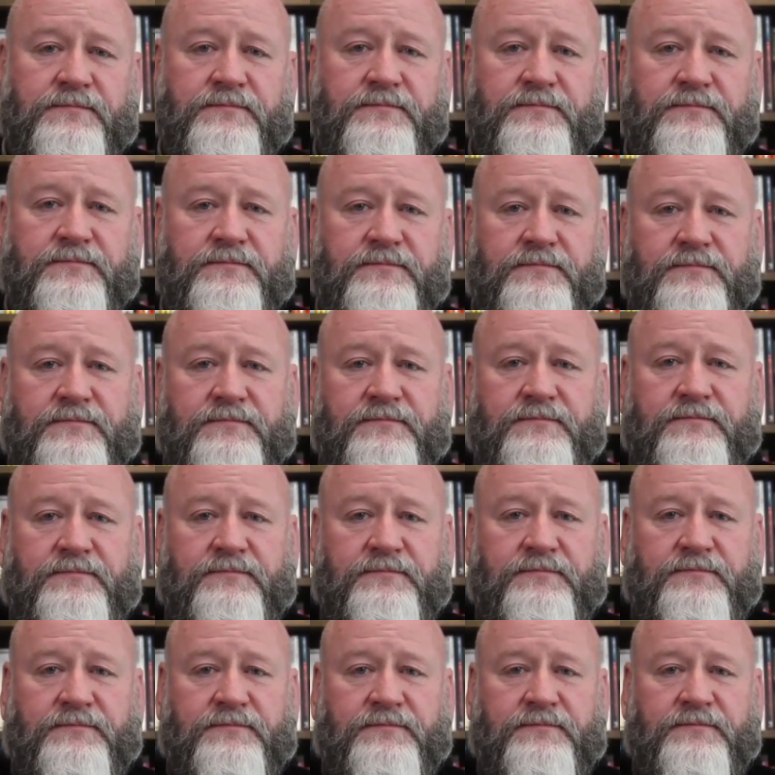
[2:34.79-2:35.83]

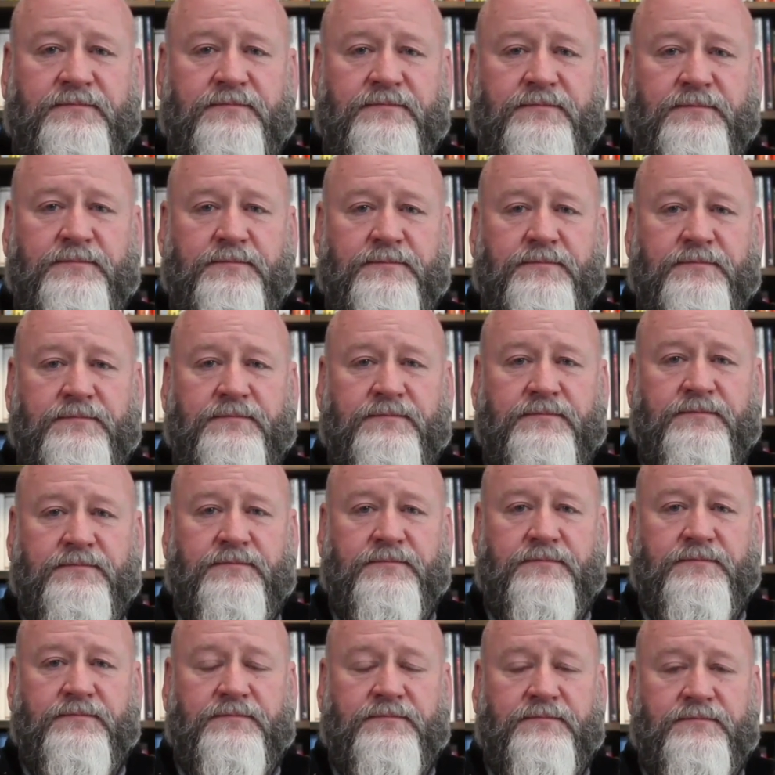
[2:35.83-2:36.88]

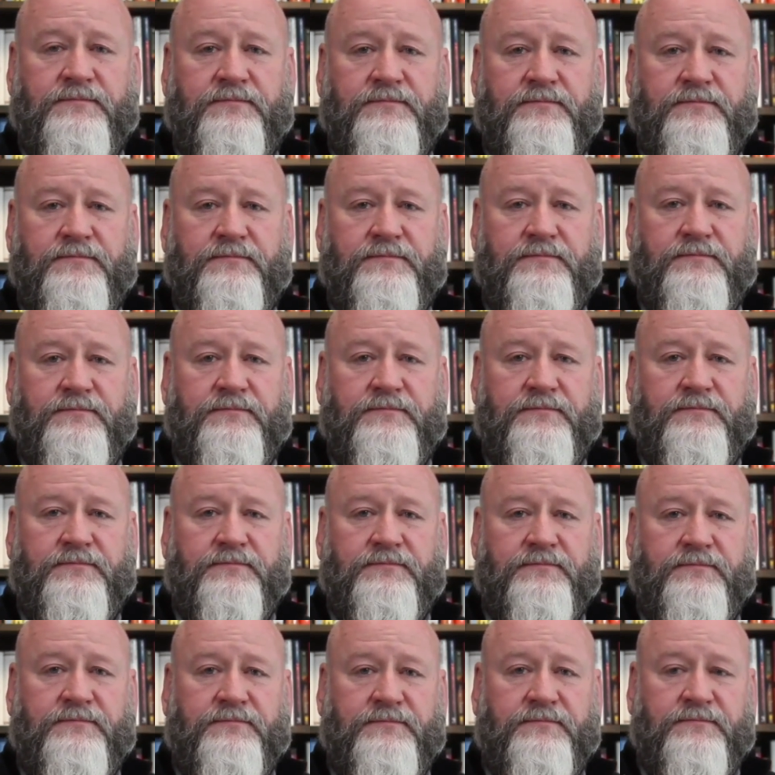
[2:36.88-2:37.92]

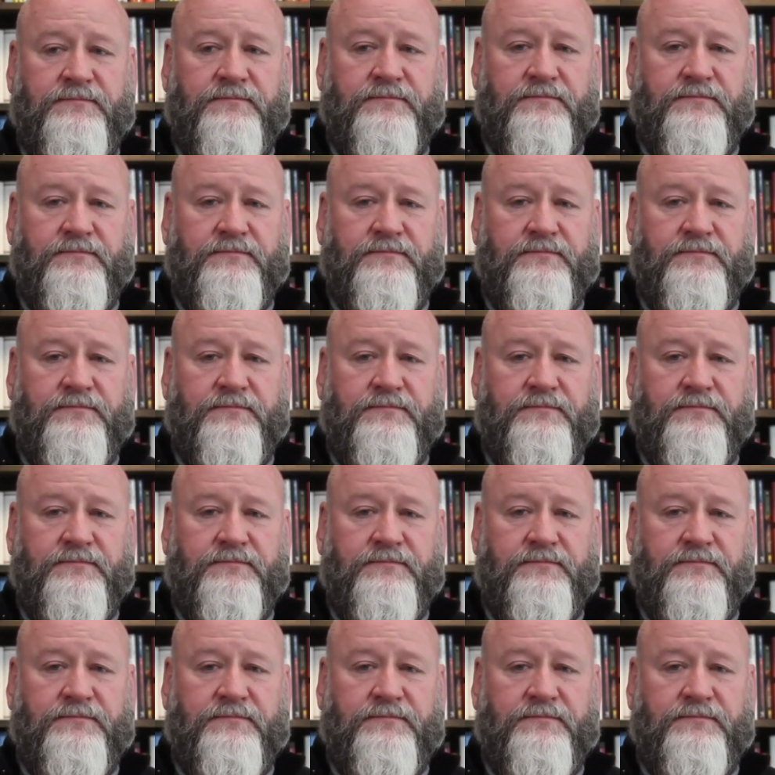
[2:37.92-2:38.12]
[no speech]